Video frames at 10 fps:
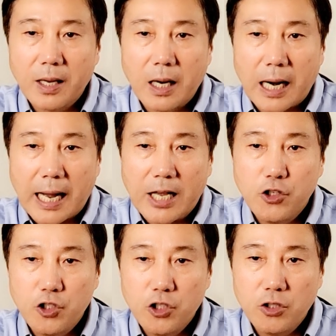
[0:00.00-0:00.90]

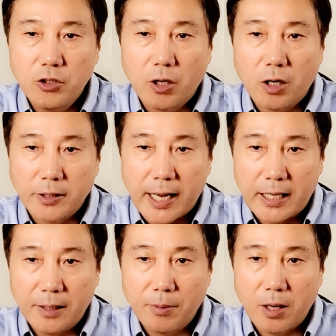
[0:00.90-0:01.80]
IgG
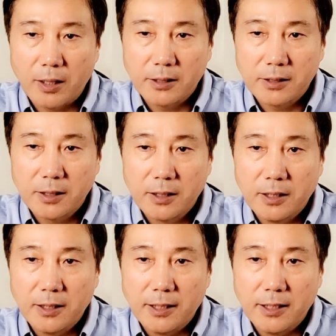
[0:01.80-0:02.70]
autoantibodies
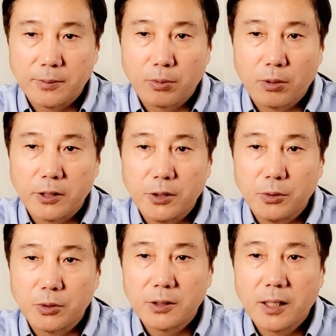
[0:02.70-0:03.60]
is
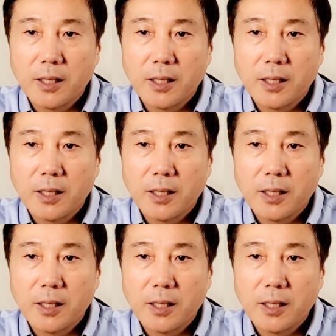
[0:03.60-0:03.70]
produced.